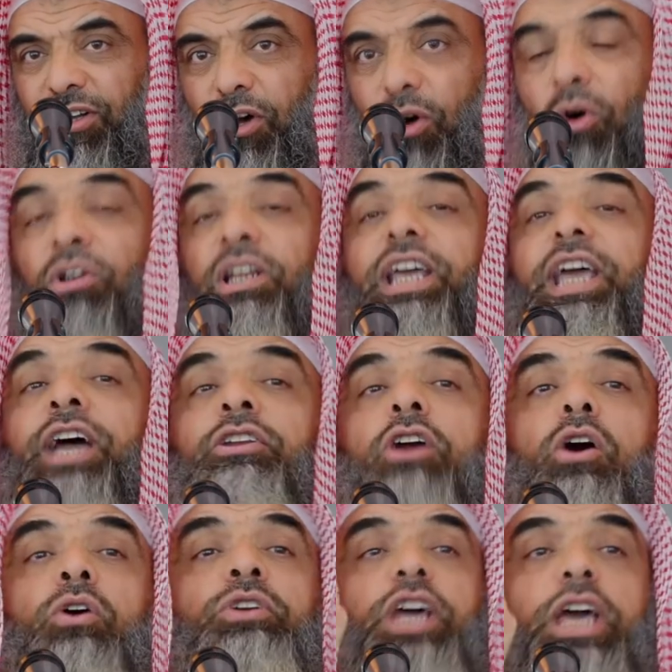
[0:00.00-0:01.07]
Only a
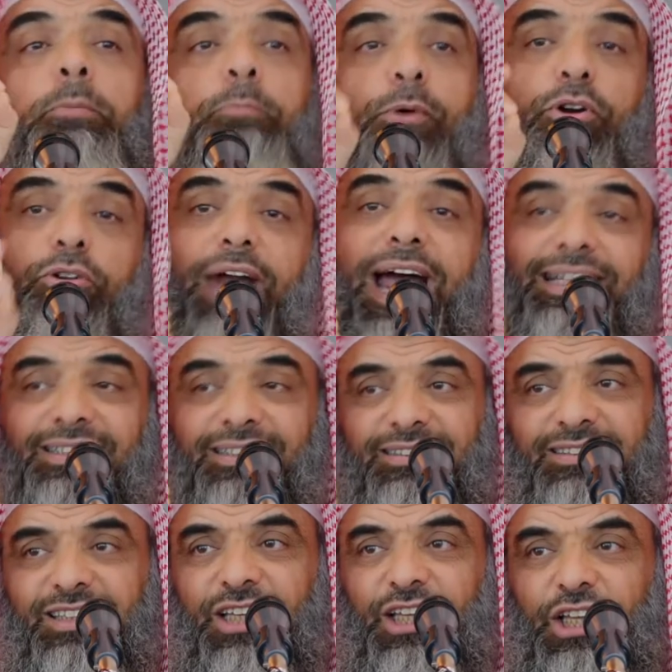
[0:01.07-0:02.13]
known hypocrite
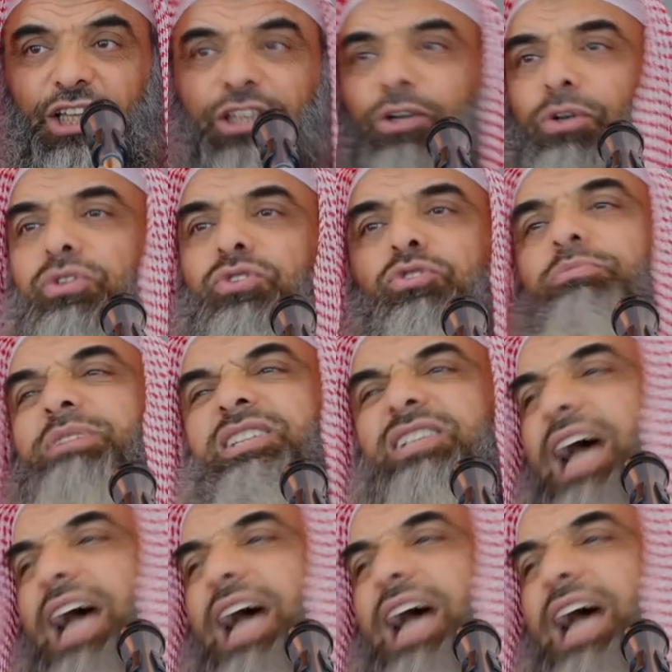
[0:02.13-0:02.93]
used to miss